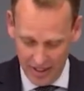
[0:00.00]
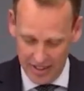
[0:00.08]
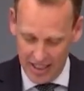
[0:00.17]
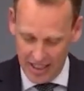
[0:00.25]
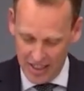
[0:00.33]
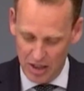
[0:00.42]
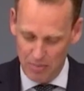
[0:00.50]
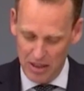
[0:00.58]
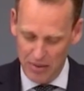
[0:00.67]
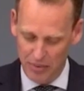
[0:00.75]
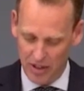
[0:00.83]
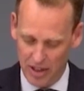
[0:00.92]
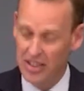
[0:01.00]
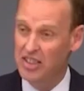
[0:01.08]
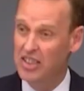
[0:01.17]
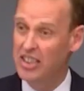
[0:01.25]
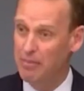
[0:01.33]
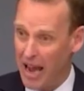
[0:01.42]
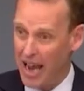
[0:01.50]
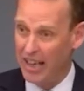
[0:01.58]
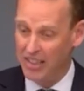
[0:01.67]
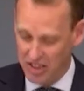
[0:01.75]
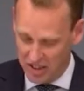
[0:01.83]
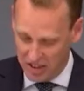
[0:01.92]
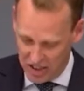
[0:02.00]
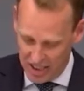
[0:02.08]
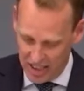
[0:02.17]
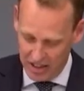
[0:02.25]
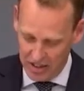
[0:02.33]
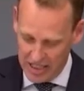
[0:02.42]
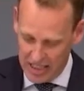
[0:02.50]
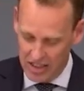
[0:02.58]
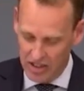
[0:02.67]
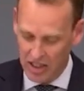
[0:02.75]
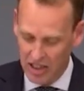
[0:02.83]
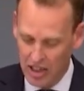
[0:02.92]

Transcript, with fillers: the ECB finds that banks still need